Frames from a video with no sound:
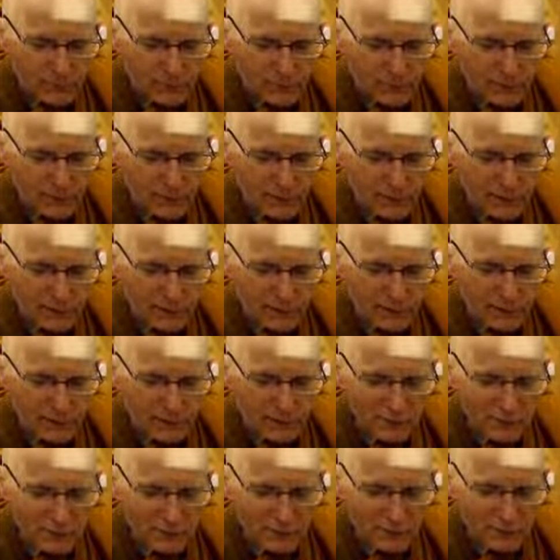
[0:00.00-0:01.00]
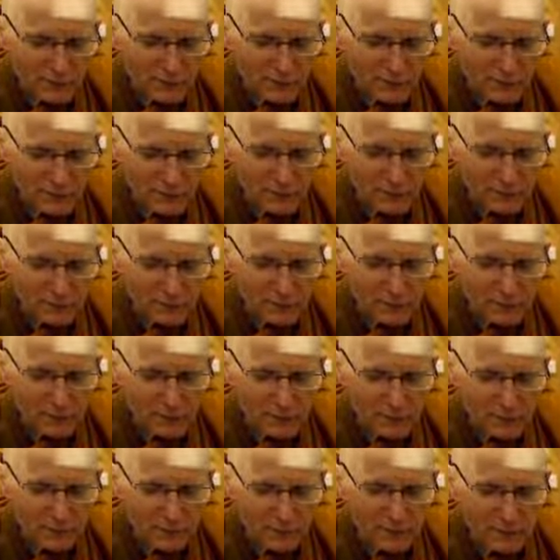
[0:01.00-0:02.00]
Relaxing it,
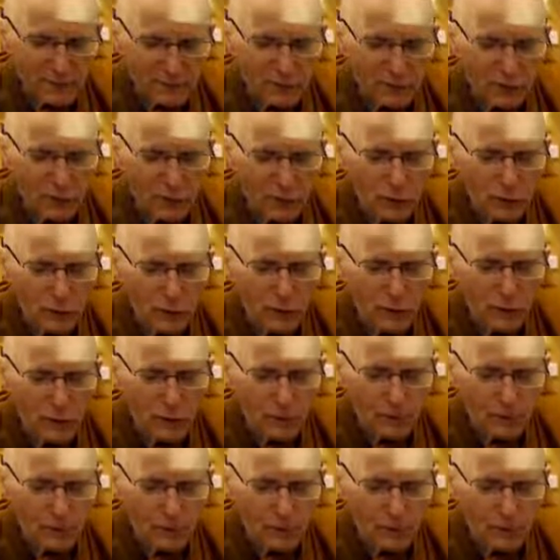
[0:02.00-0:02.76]
letting go